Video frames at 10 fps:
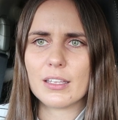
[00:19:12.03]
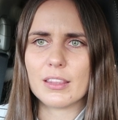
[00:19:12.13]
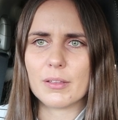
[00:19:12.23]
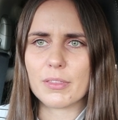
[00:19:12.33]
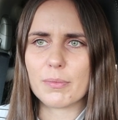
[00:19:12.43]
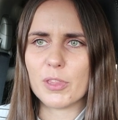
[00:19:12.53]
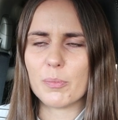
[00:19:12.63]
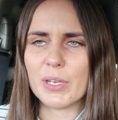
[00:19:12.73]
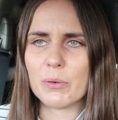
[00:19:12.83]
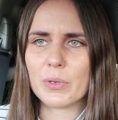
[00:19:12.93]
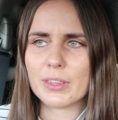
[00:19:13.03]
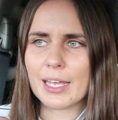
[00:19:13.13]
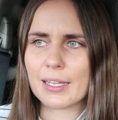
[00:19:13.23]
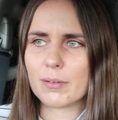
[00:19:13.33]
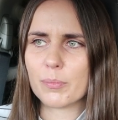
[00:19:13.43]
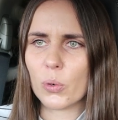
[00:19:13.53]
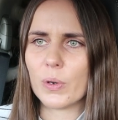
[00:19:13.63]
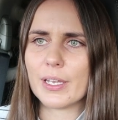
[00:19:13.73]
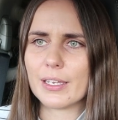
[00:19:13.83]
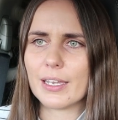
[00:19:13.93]
the bit with that
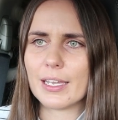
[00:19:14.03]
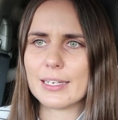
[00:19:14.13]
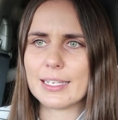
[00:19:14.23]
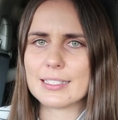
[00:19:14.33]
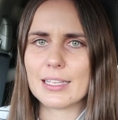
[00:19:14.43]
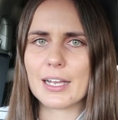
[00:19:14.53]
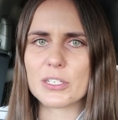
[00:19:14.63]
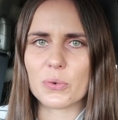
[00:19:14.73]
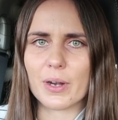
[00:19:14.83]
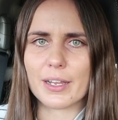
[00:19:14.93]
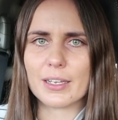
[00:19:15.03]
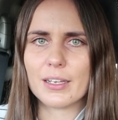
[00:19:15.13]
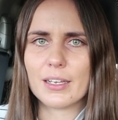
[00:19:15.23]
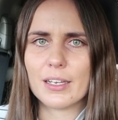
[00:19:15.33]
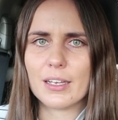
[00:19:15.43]
boy and his Luxray,